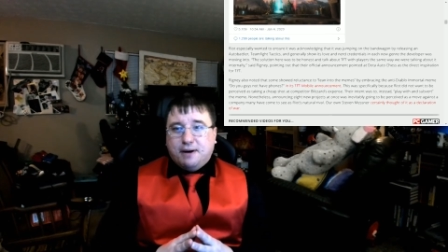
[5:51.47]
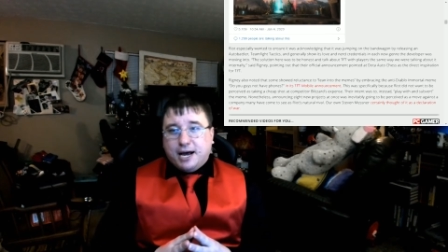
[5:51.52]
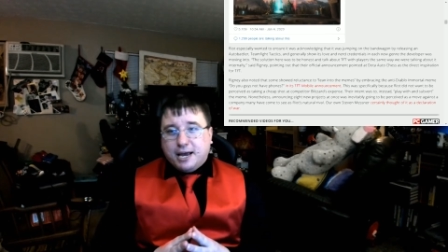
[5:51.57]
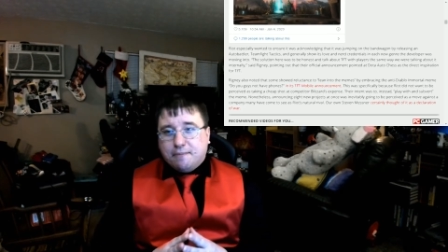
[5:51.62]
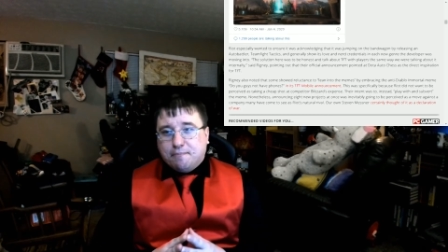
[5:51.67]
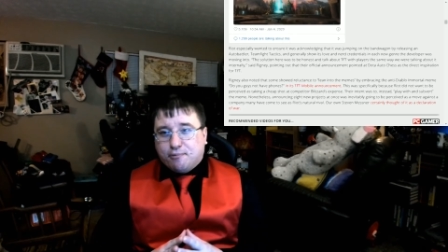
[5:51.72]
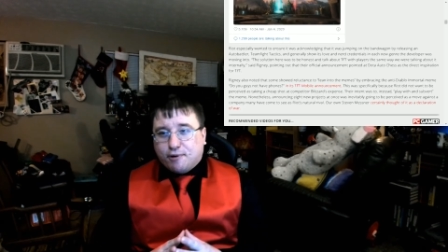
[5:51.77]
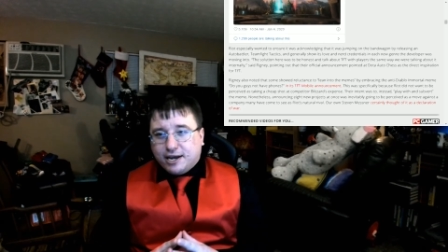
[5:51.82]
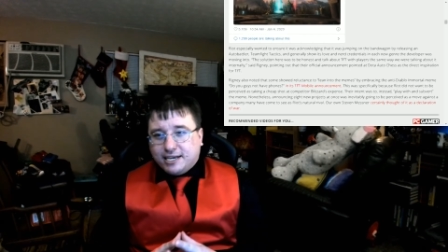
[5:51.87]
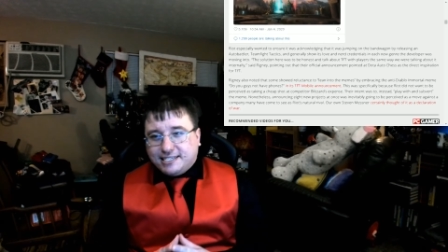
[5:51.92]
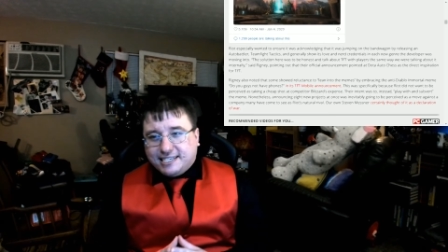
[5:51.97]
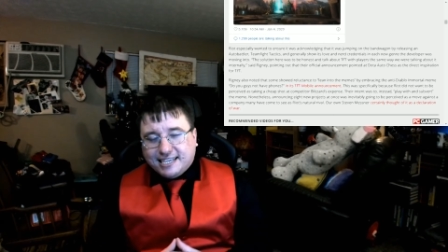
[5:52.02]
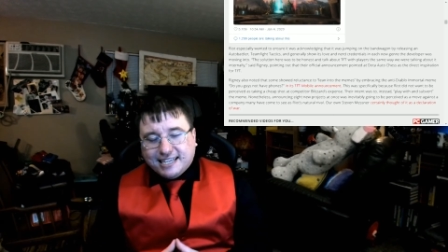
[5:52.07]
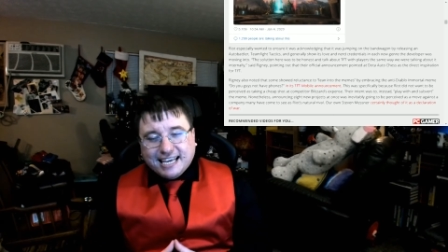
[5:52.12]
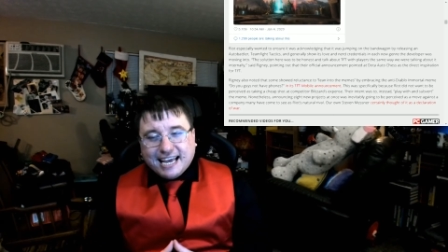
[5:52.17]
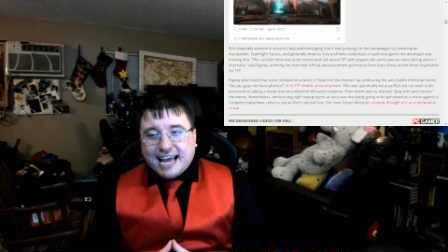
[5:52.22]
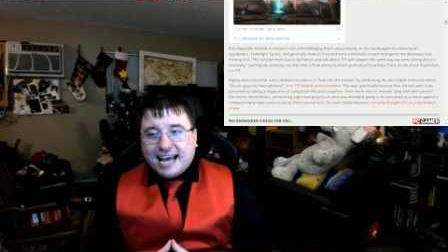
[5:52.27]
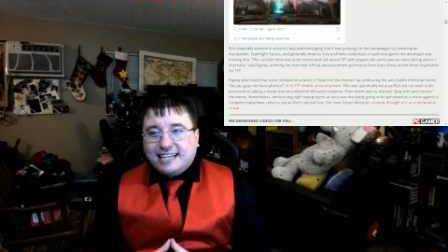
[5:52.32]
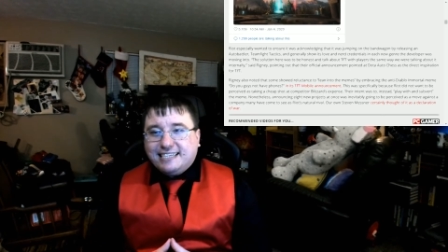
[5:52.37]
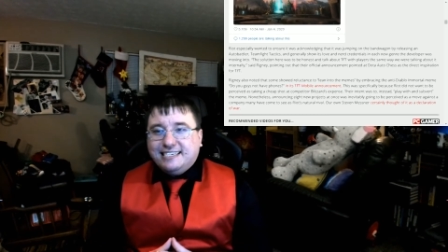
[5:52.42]
by
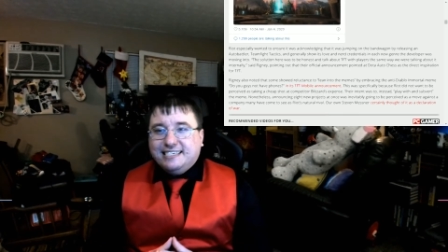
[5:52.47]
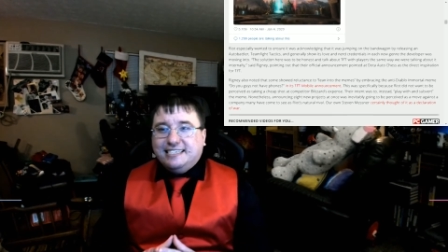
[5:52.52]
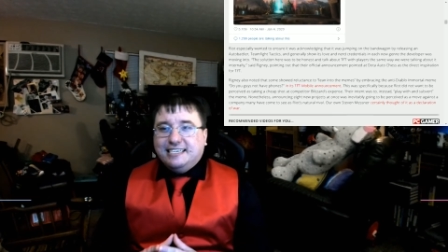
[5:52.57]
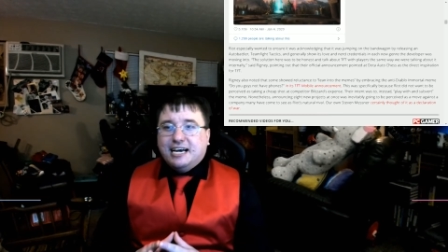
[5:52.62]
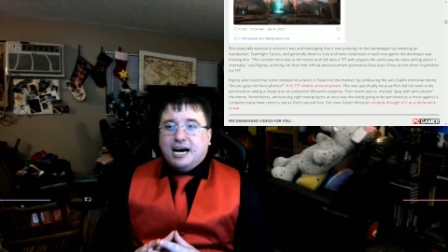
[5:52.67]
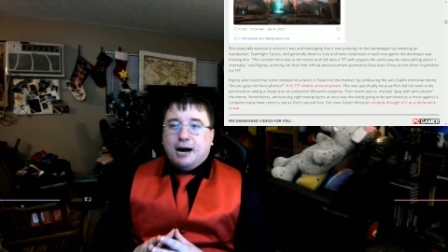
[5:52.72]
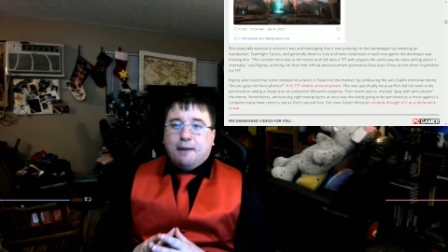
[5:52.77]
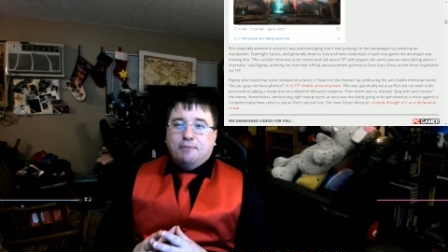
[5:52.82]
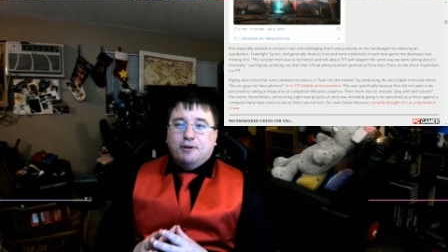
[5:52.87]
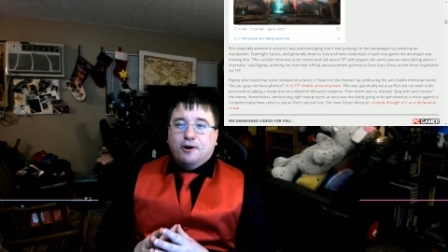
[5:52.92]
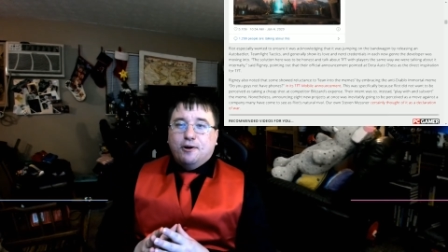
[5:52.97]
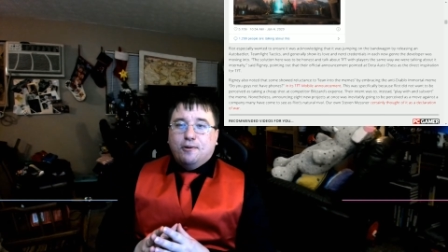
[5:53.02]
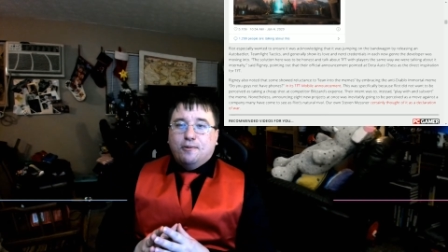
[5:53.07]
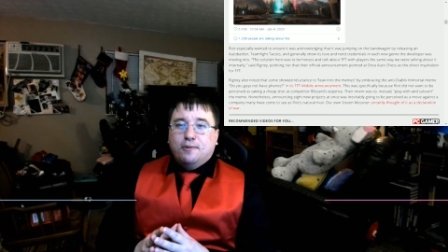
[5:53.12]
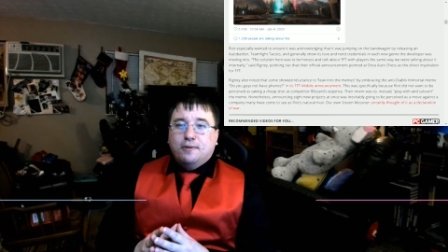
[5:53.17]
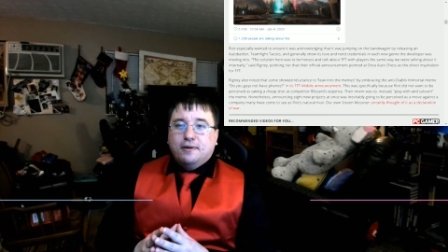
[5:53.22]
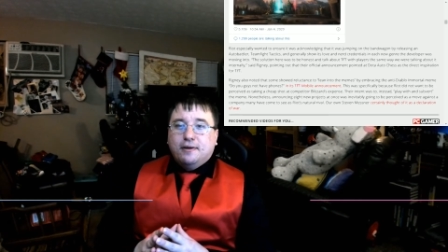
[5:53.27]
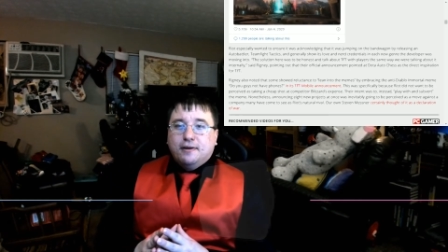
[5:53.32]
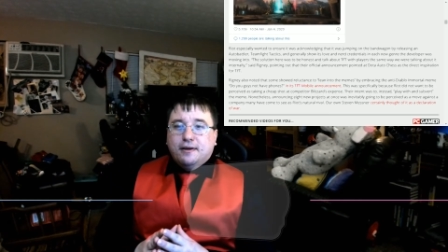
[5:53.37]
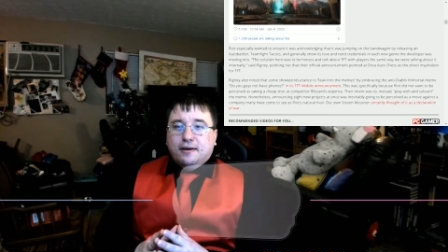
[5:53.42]
embracing the
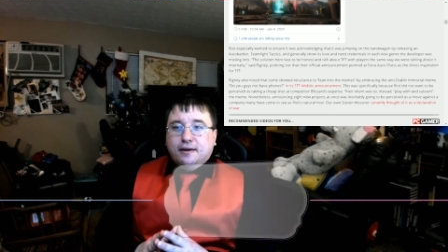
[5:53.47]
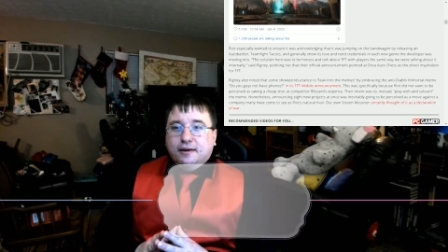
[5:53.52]
anti-Diablo